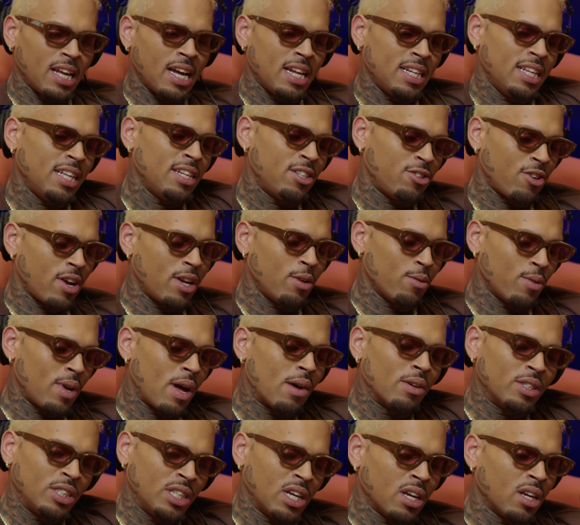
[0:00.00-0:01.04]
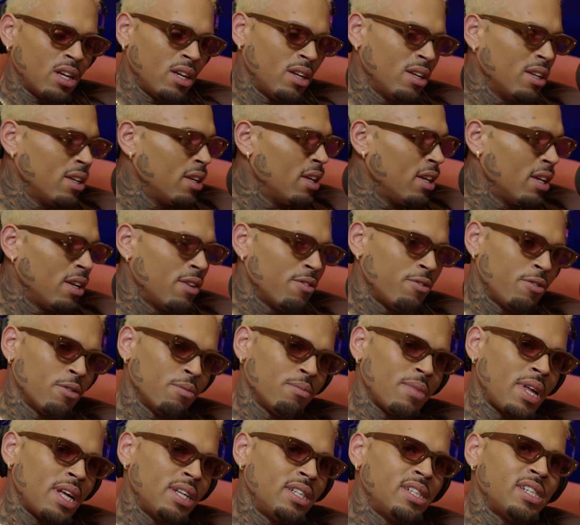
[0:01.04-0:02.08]
I did training when I was younger,
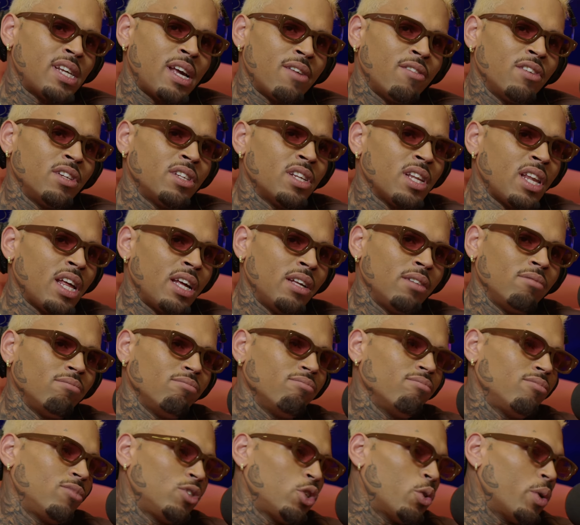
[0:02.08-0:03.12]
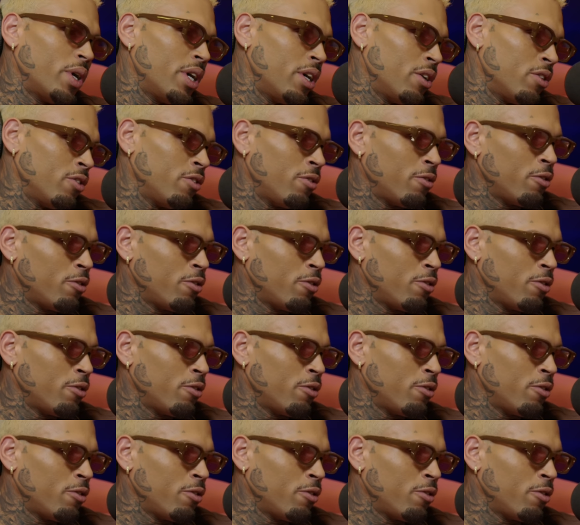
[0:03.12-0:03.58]
from like seven to like twelve.